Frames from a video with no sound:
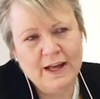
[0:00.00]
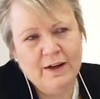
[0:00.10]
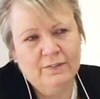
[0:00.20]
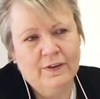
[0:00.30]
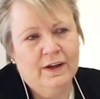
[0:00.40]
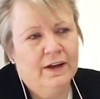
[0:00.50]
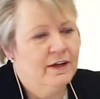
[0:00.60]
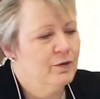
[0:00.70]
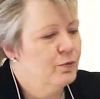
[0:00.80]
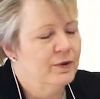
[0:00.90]
out
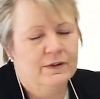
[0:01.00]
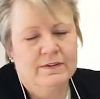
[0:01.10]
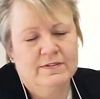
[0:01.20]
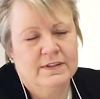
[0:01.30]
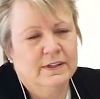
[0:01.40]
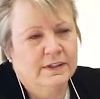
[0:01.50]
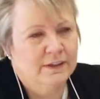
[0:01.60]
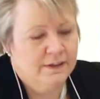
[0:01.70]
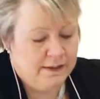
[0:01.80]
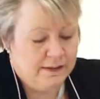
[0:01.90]
there we
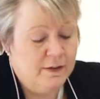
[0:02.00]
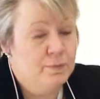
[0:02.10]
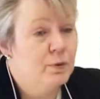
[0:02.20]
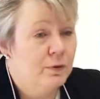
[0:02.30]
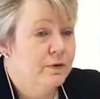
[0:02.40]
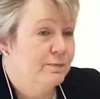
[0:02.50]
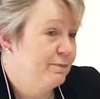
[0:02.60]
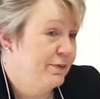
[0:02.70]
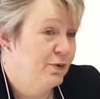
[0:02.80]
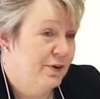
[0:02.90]
see in the book,
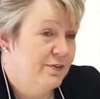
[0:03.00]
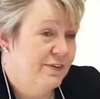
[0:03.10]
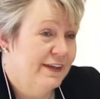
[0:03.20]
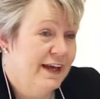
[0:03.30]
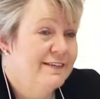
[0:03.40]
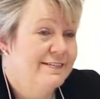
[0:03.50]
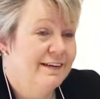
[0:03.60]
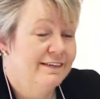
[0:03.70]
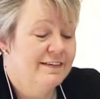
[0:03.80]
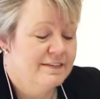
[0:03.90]
or rather in the case
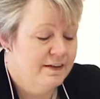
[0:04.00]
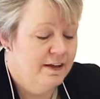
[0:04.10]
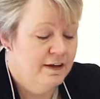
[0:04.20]
studies,